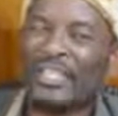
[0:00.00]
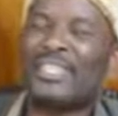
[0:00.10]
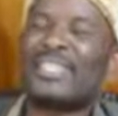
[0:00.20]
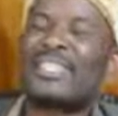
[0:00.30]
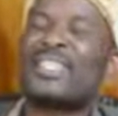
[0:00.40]

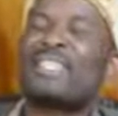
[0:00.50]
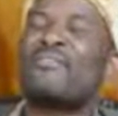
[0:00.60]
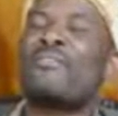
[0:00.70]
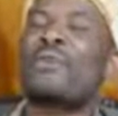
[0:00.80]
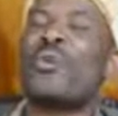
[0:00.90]
the
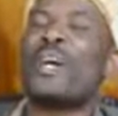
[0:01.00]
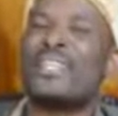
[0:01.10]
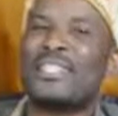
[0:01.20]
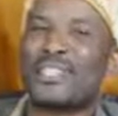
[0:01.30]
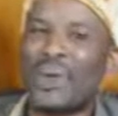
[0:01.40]
scientific
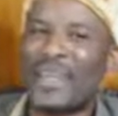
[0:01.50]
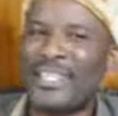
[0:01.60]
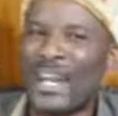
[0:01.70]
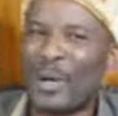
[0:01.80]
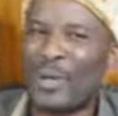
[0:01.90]
world quite
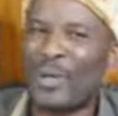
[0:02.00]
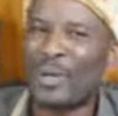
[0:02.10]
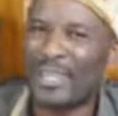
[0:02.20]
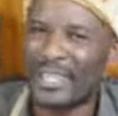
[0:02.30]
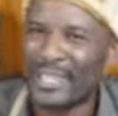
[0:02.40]
aware
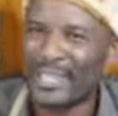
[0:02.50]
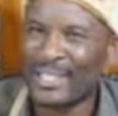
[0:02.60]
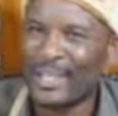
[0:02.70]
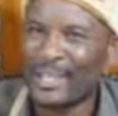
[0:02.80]
with this?